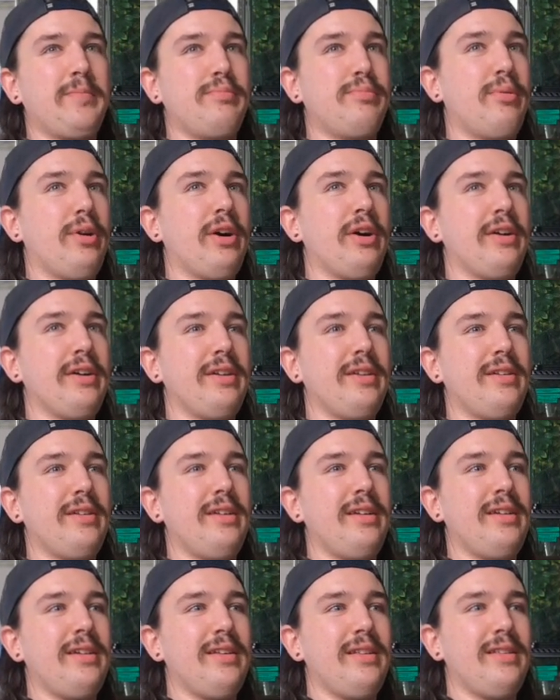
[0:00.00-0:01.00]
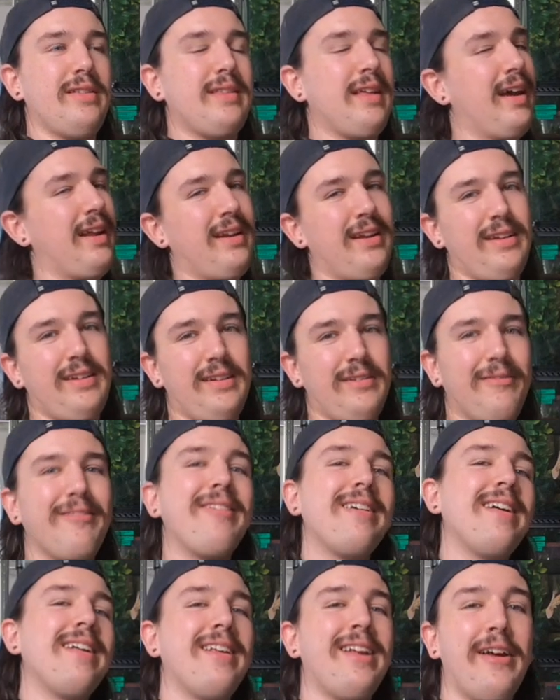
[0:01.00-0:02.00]
but that
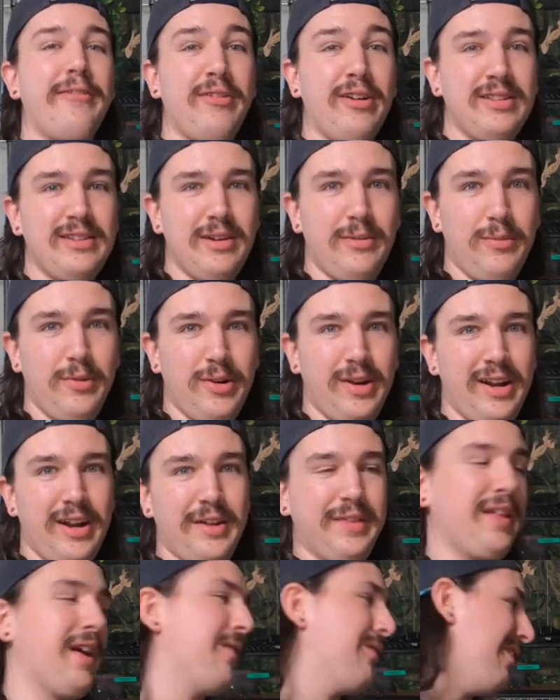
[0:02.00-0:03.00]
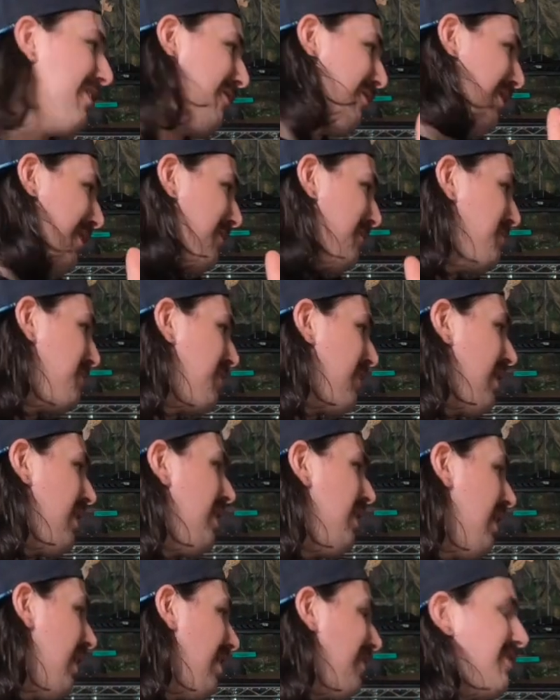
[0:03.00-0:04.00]
never ends up working out that way, right?
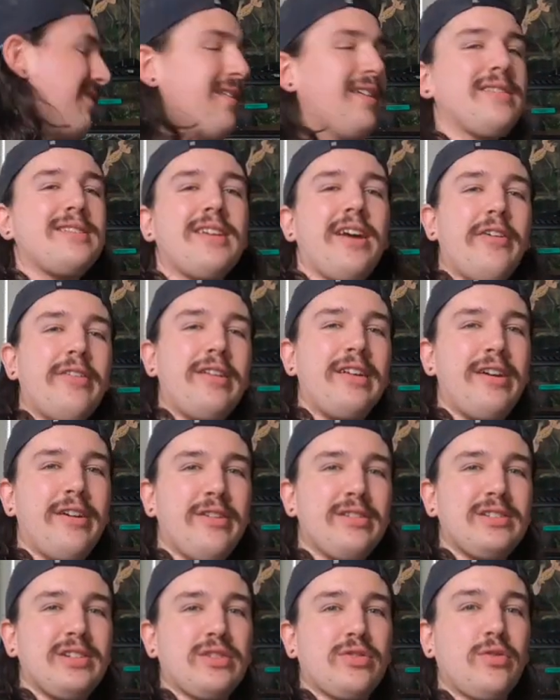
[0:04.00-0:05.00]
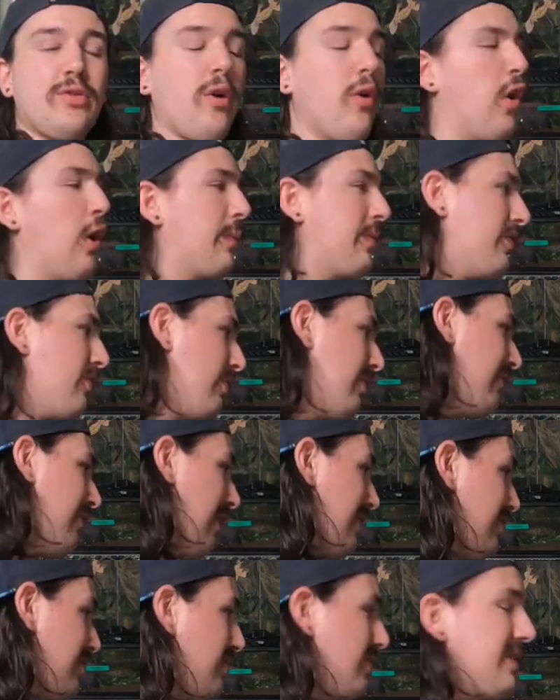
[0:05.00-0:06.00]
And then this down here is just grow up. So
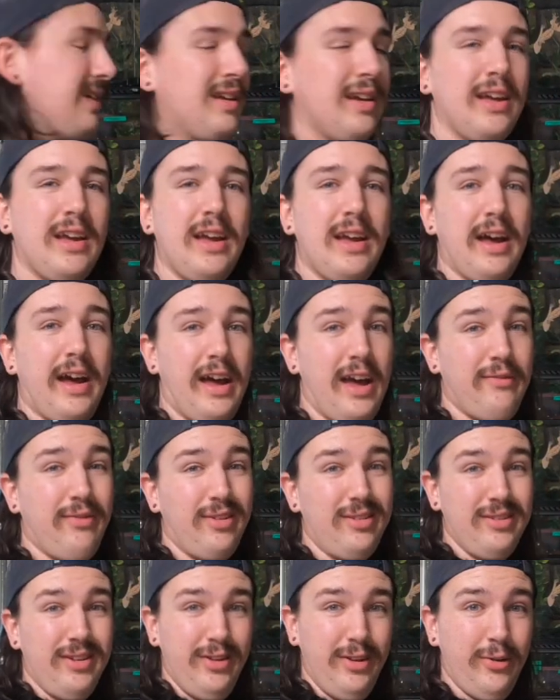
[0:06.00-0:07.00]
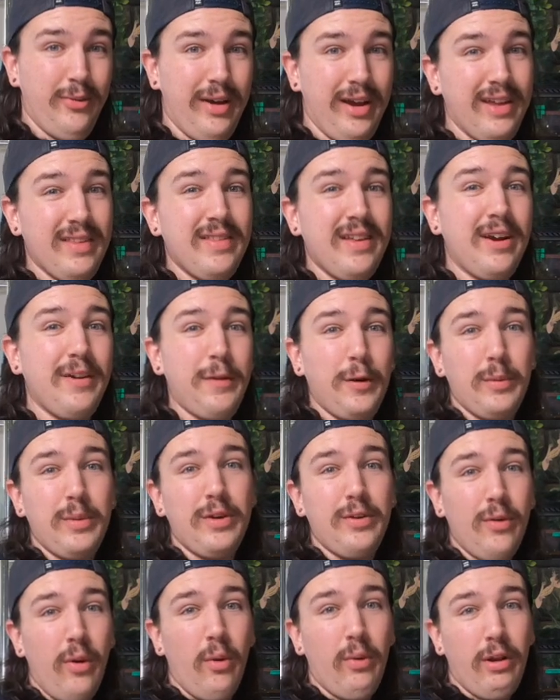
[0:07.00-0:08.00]
eventually I have a lily white in there that'll be
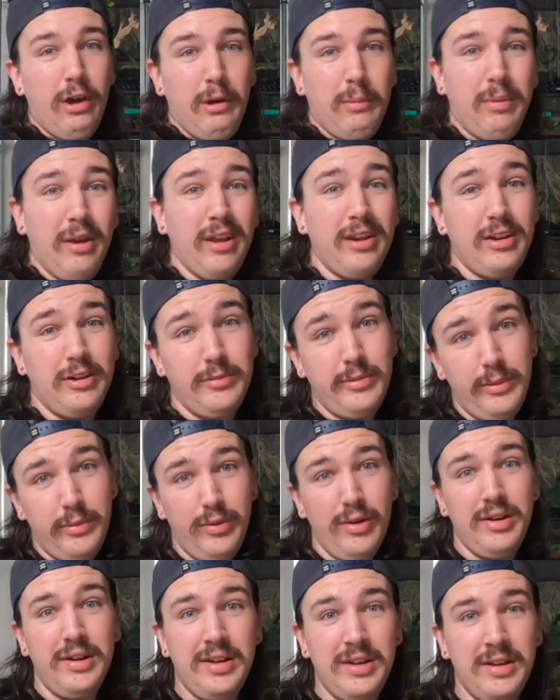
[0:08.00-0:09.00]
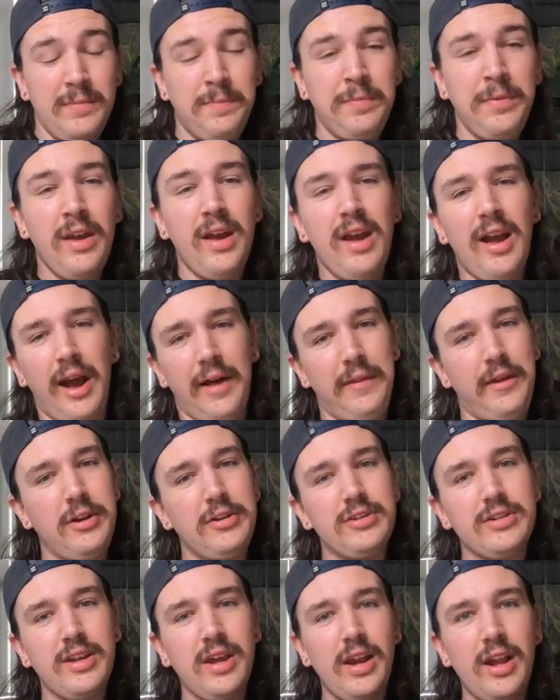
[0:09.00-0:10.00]
growing up and it'll be breeding, and that'll
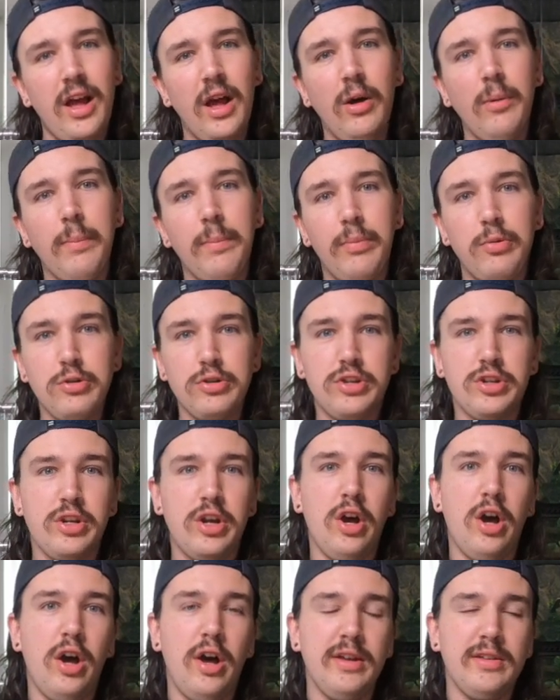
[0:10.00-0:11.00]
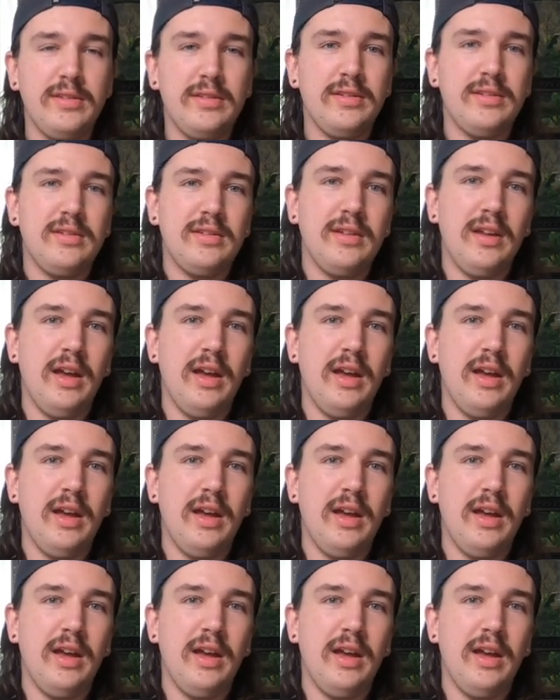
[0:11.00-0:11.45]
just kind of help push costs,